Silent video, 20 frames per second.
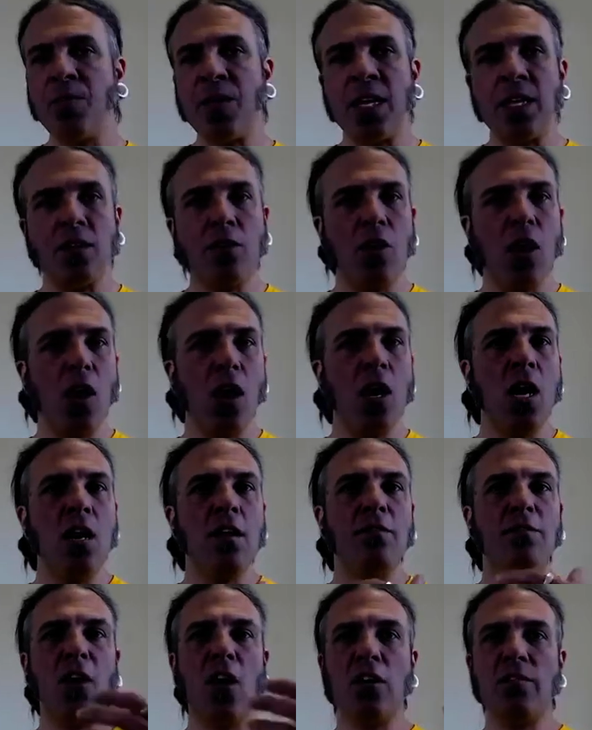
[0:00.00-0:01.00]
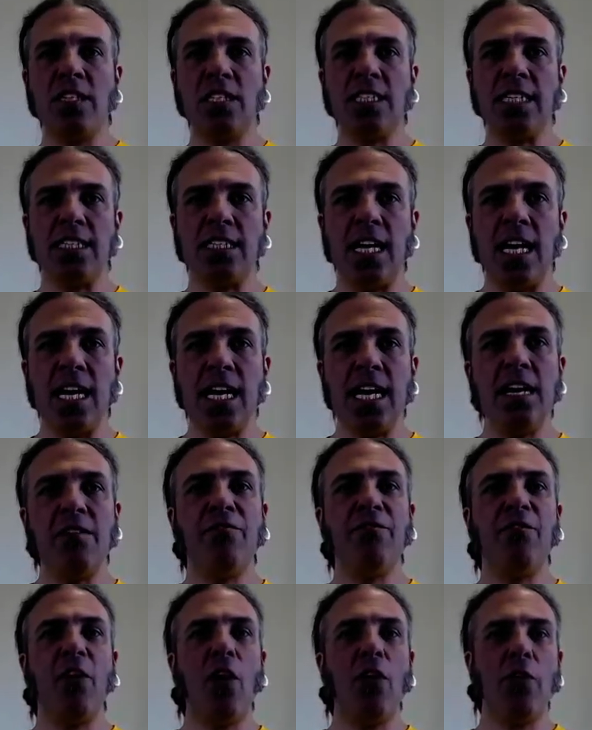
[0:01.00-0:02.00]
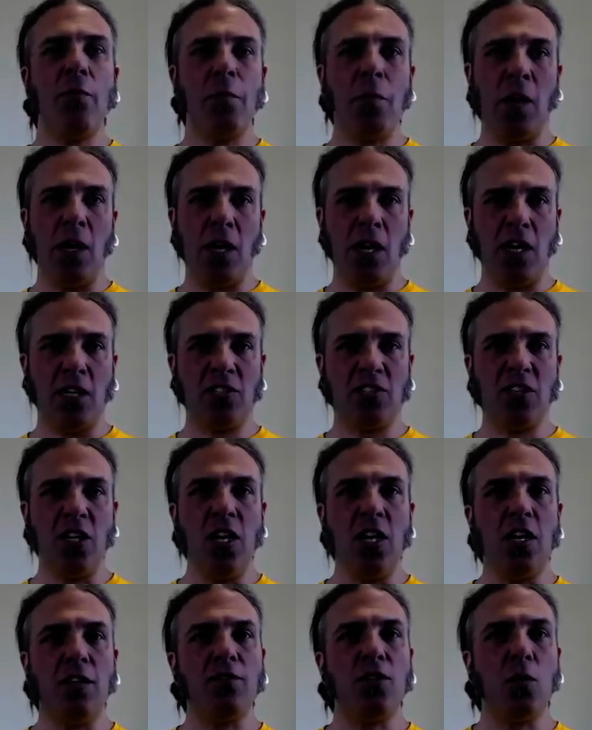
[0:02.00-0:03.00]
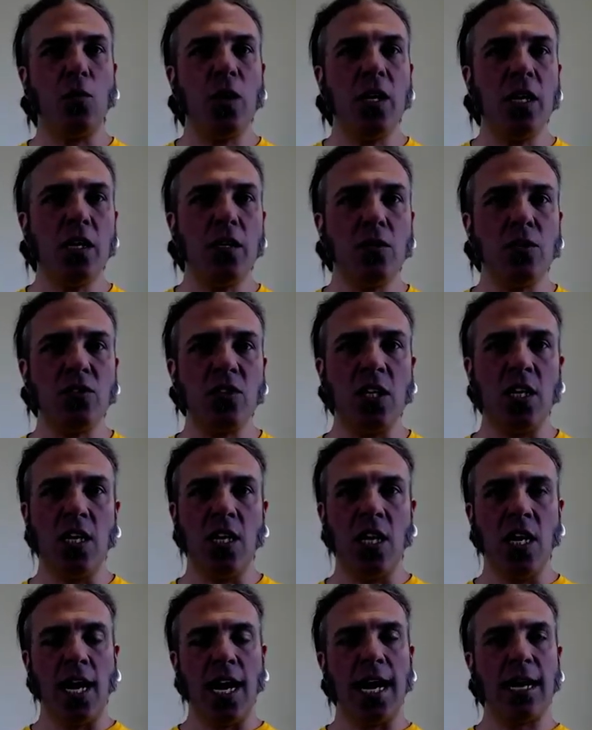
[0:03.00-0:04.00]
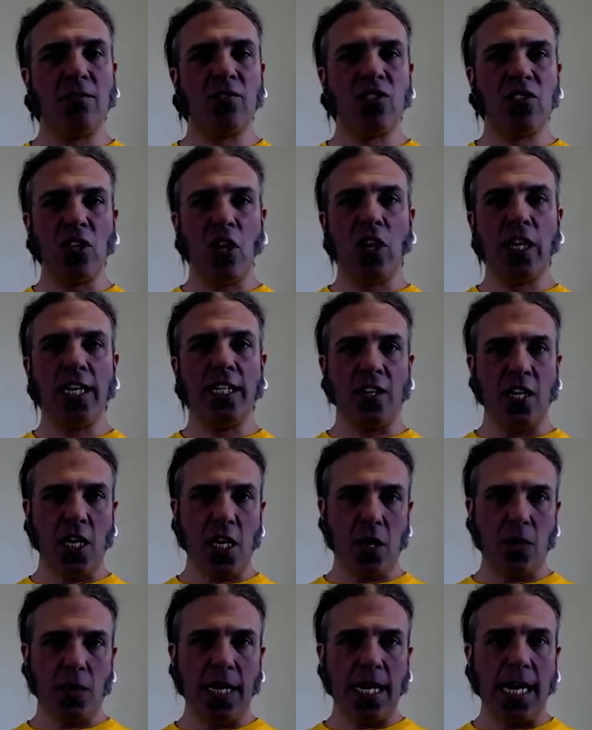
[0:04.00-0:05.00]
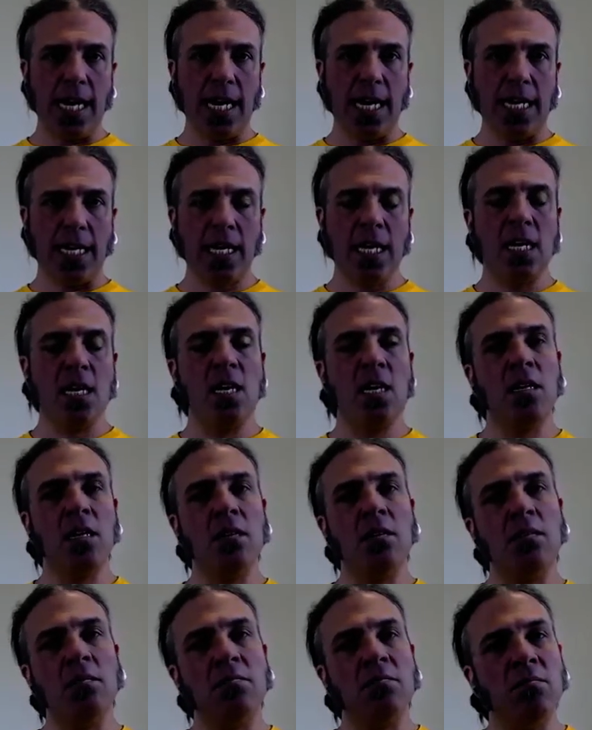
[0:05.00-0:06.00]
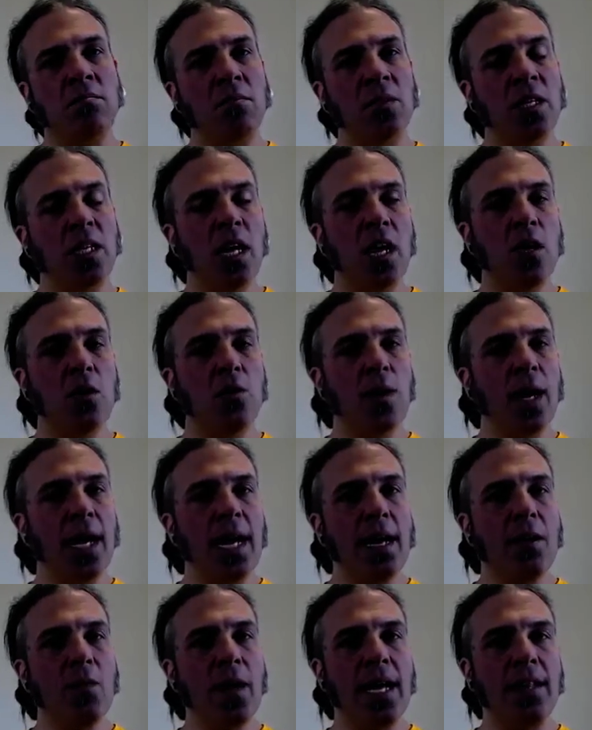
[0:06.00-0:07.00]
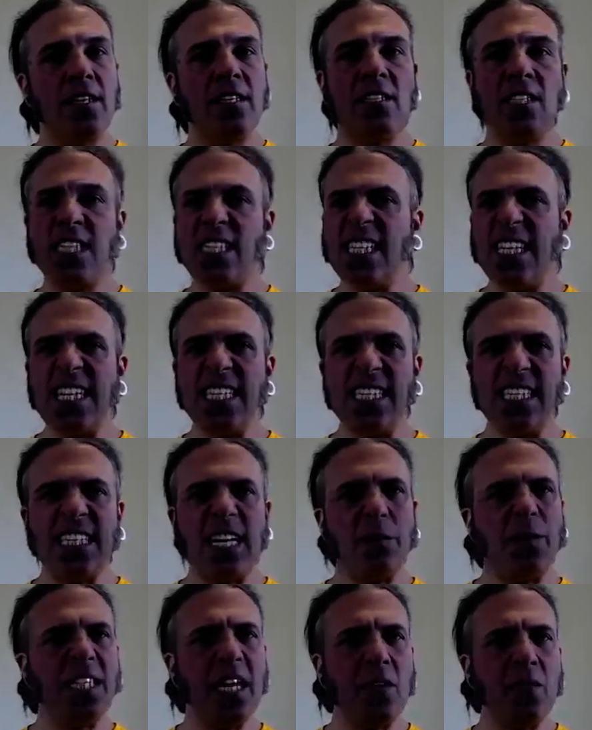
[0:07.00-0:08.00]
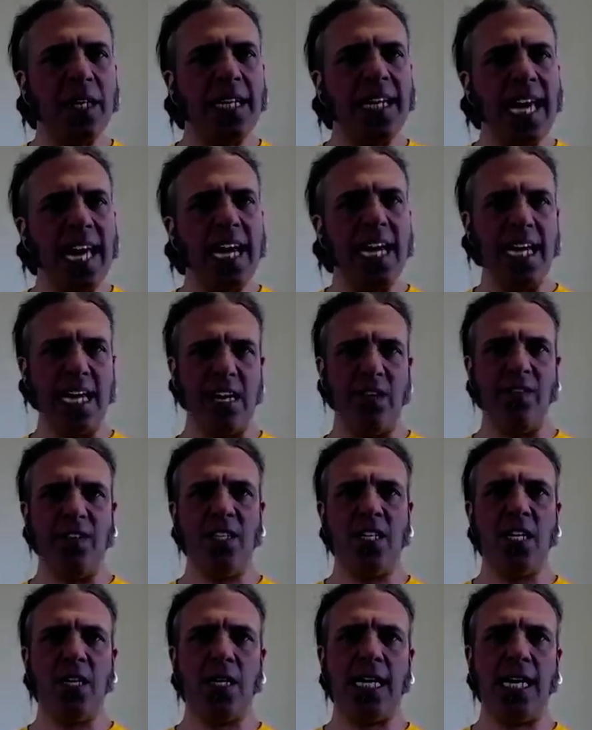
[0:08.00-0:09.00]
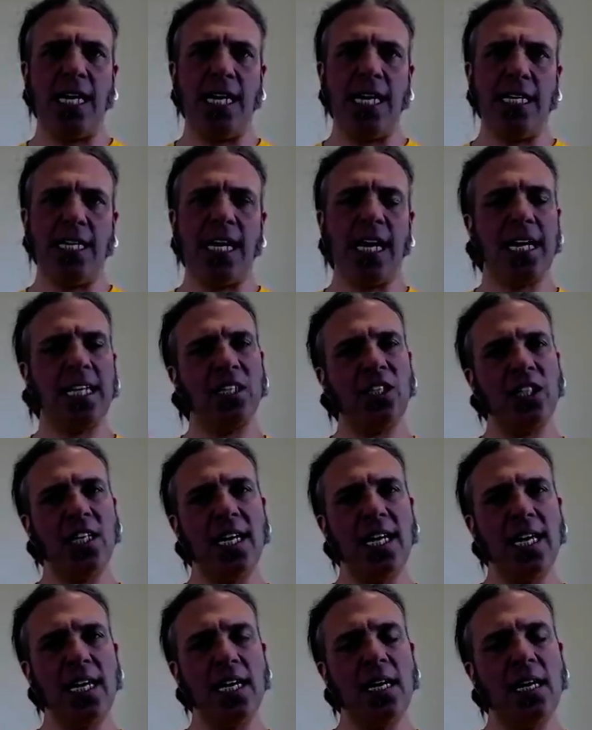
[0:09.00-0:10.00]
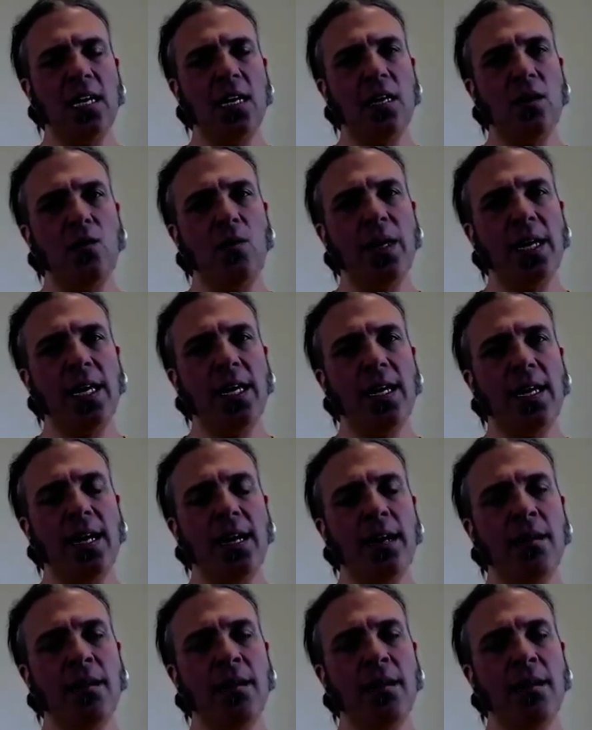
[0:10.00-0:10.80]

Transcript: There are viruses in foreign parts of the world, outside the UK, you know, where there's diseases that we don't get here in the UK, that actually we,